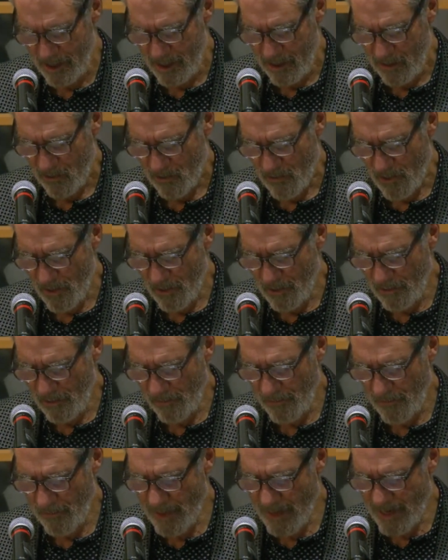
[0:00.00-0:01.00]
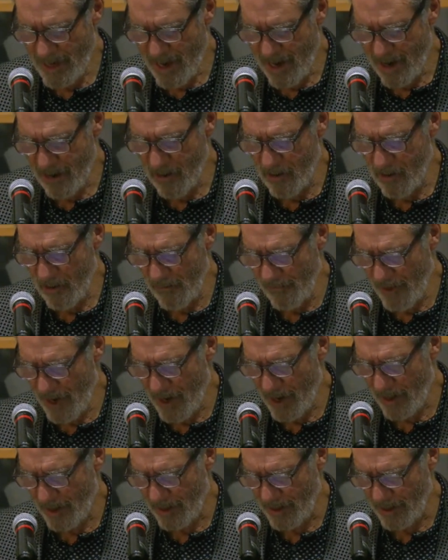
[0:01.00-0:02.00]
rose from the narrow
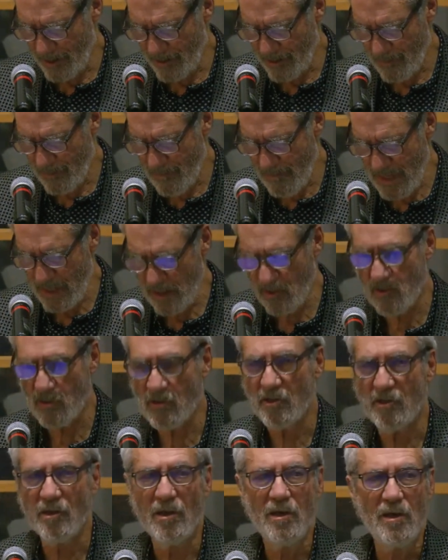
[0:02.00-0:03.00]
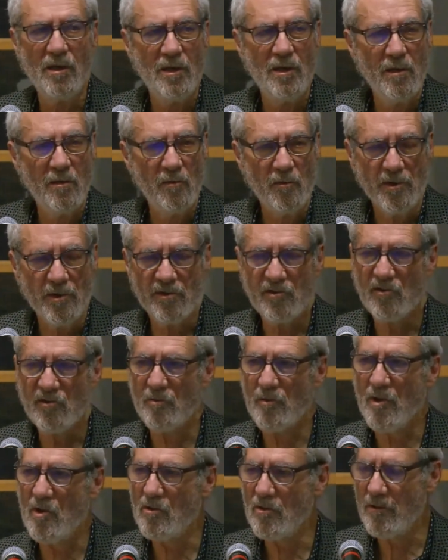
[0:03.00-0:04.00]
valley to mingle with
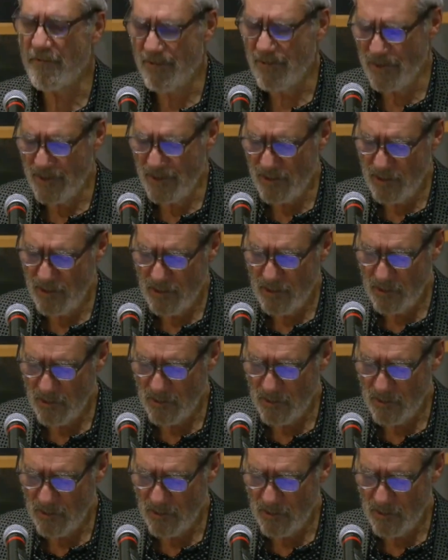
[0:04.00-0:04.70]
smoke of the new.